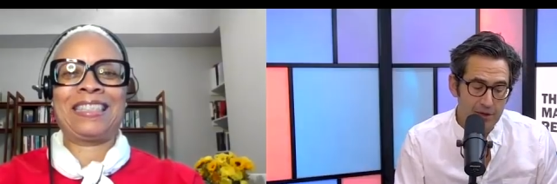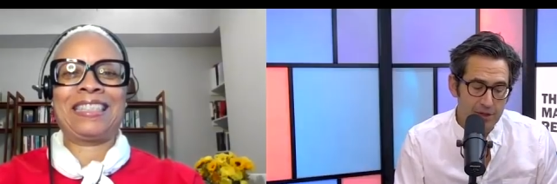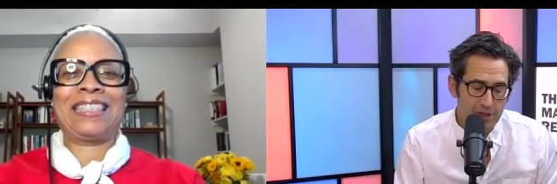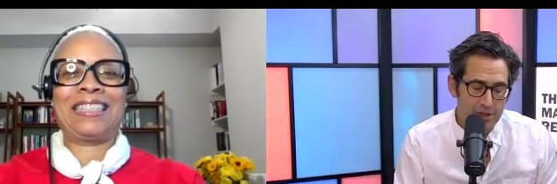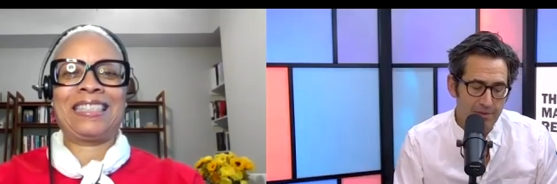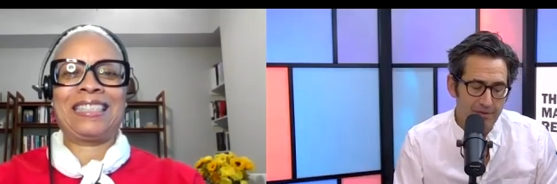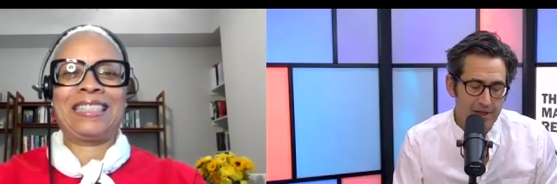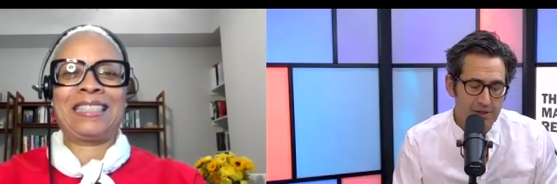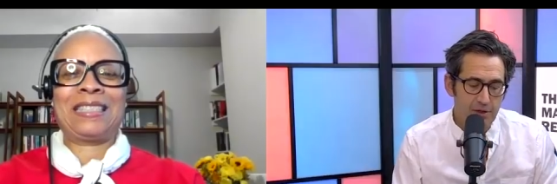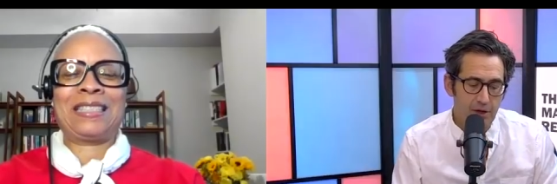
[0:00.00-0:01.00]
Speaker 1: She is a
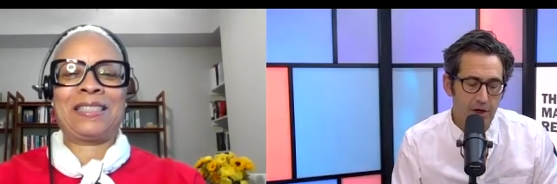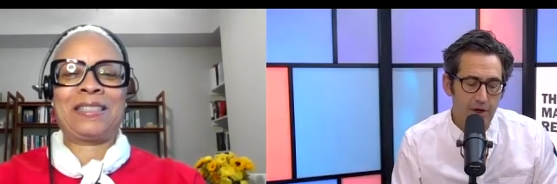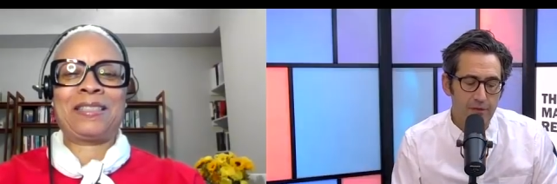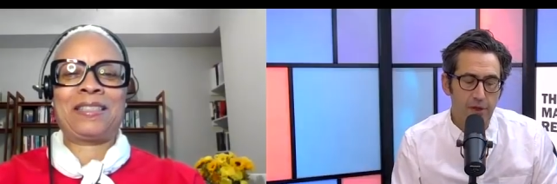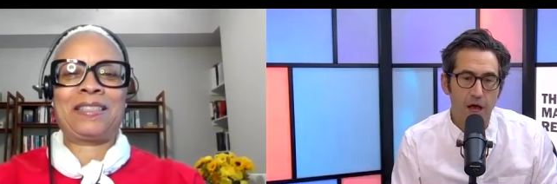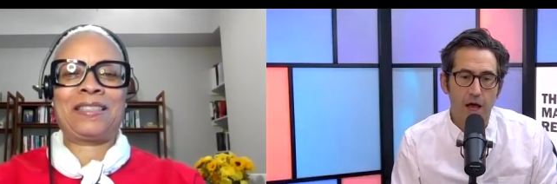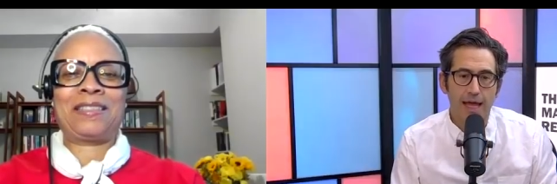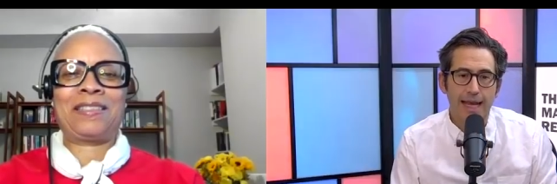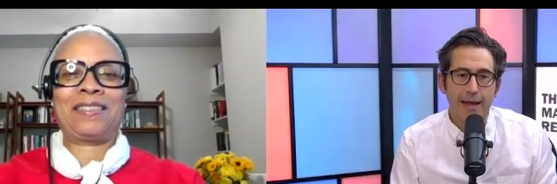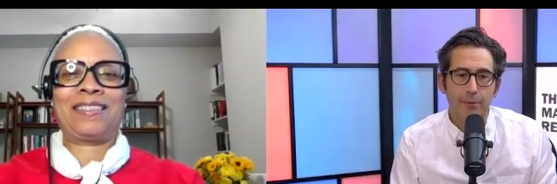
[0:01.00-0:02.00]
professor of law
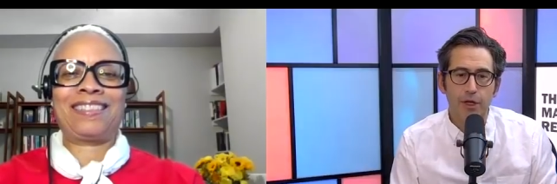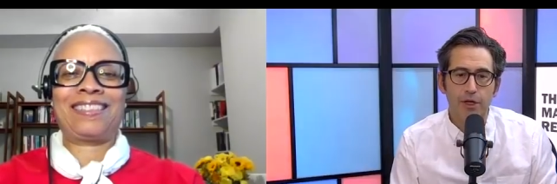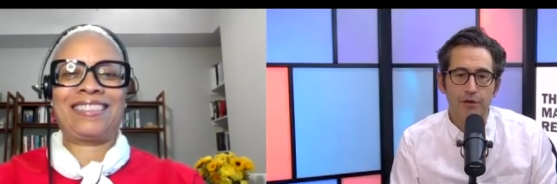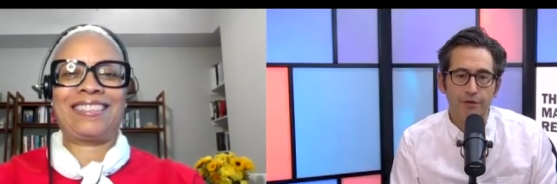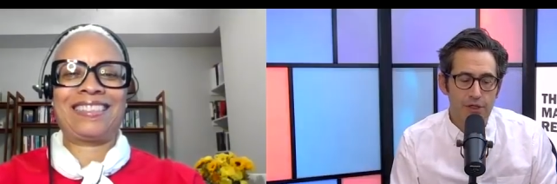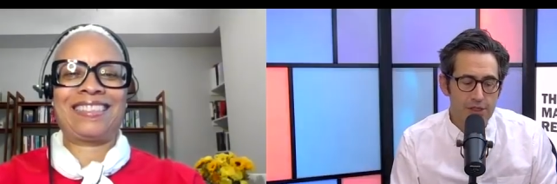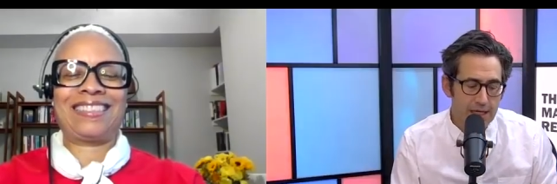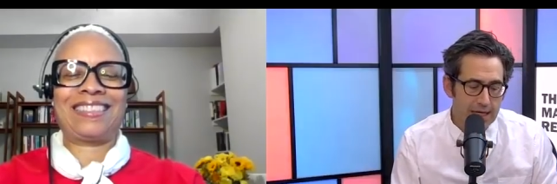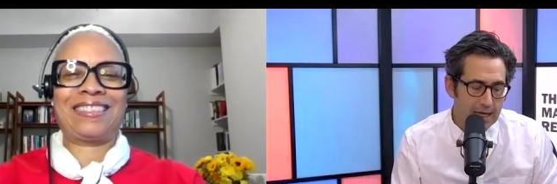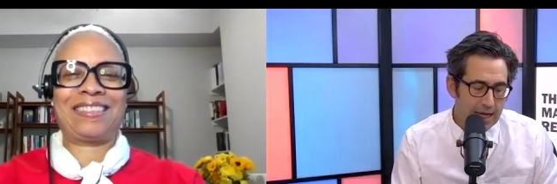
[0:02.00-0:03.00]
at Emory
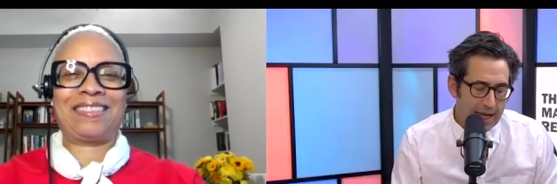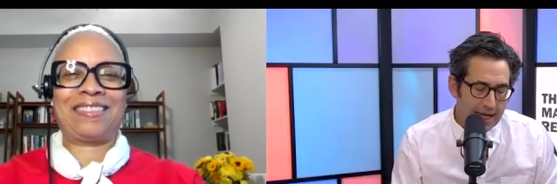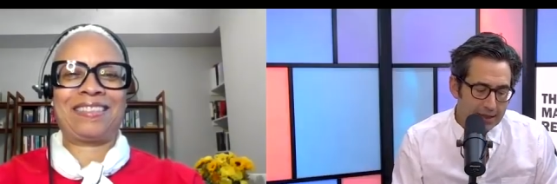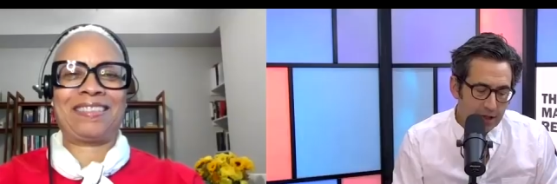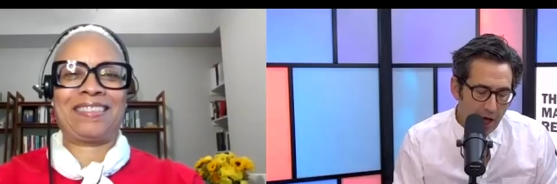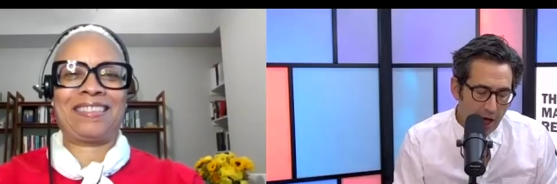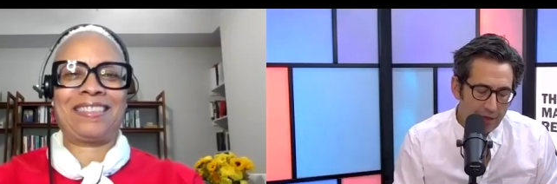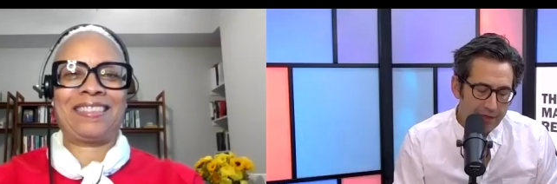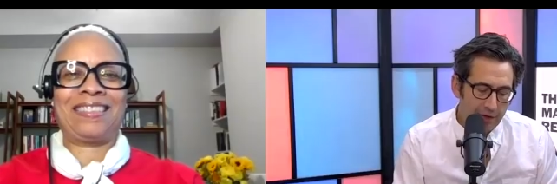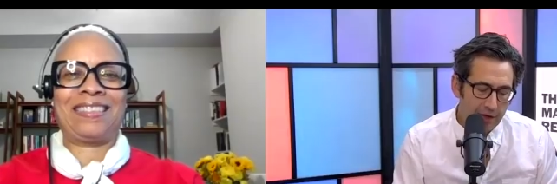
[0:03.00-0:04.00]
University and the
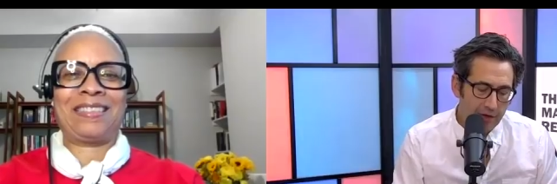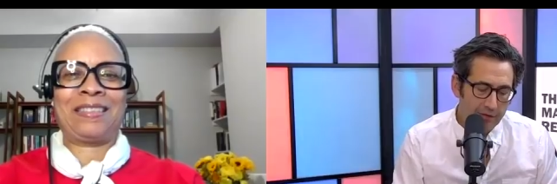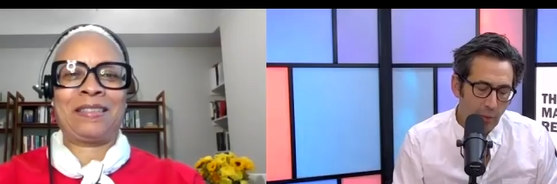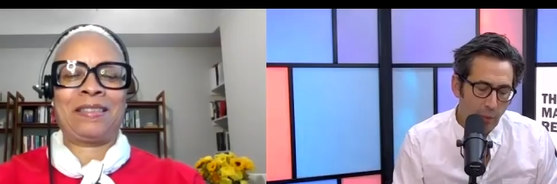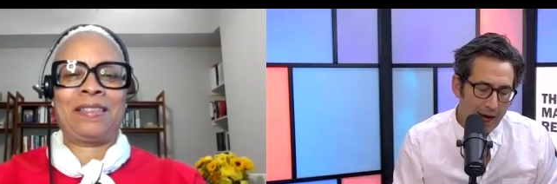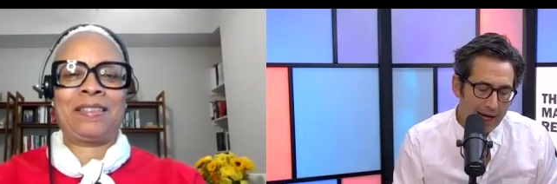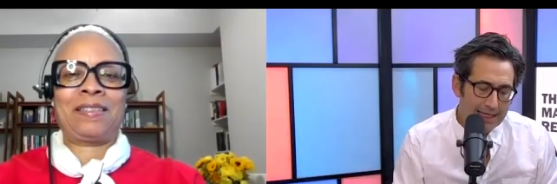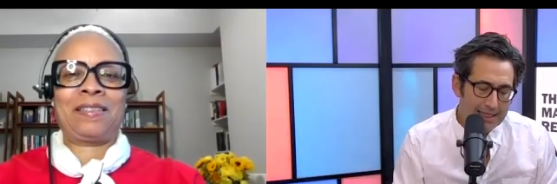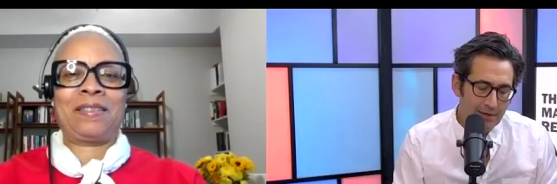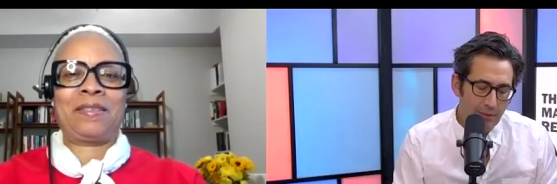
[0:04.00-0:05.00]
author of The
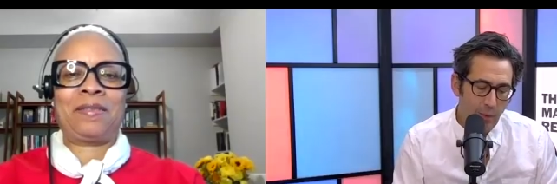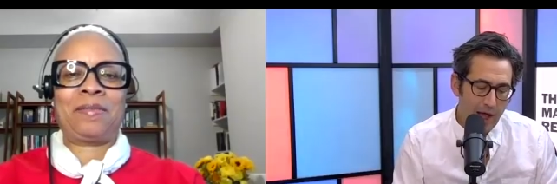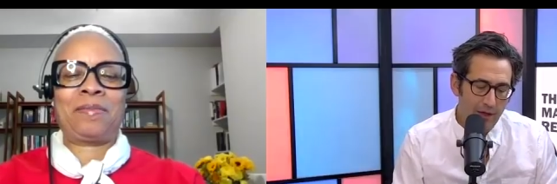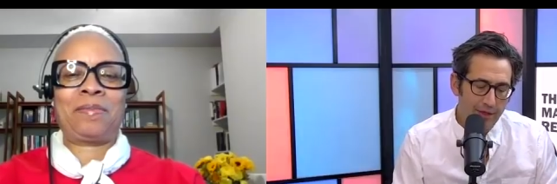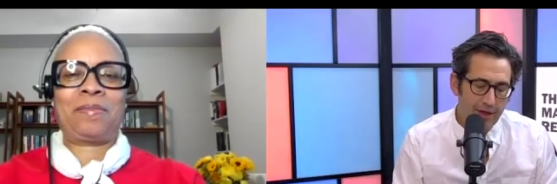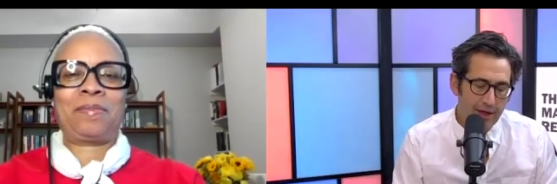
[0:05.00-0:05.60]
Whiteness of Wealth,